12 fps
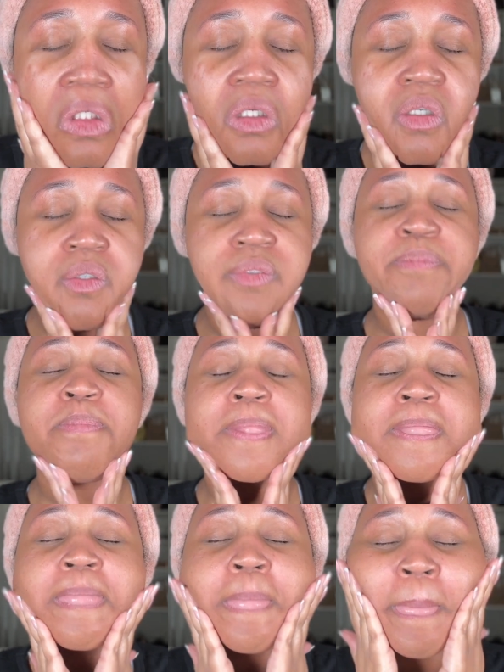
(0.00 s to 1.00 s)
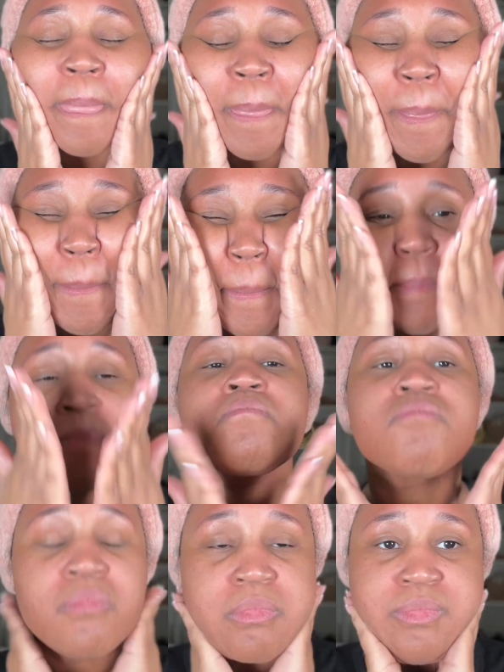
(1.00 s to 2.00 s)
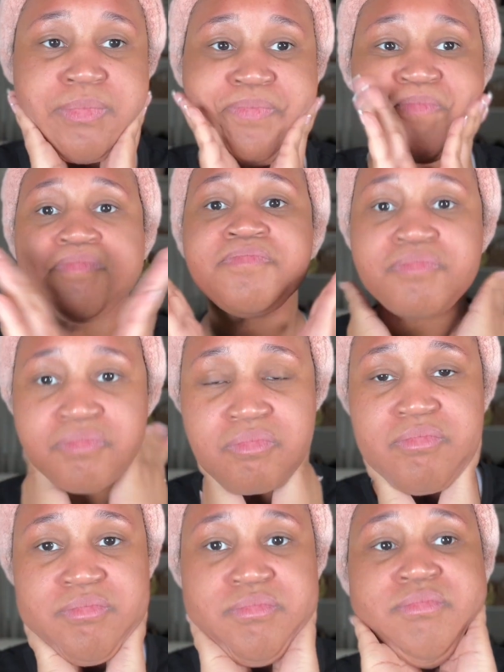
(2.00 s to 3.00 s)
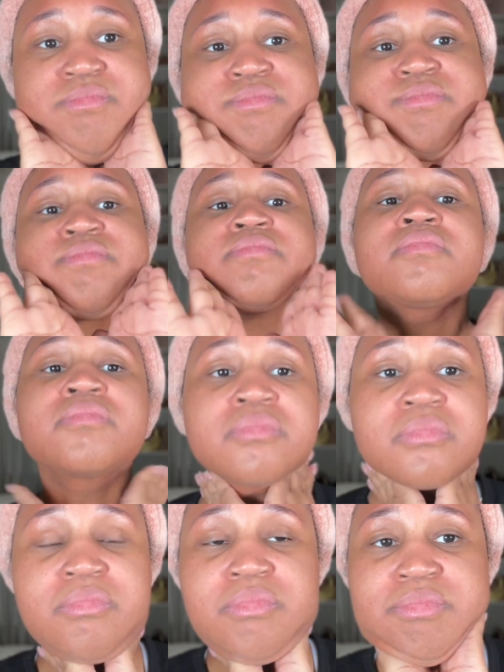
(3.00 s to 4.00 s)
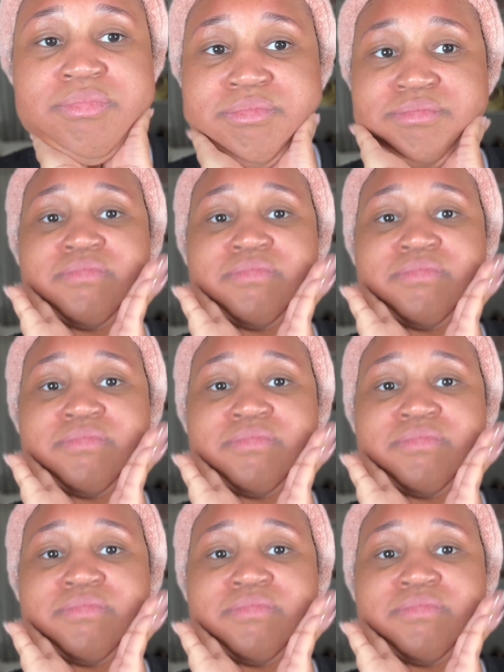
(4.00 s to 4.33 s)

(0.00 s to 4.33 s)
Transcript: Something about, the collagen in your skin cells. So you're not supposed to like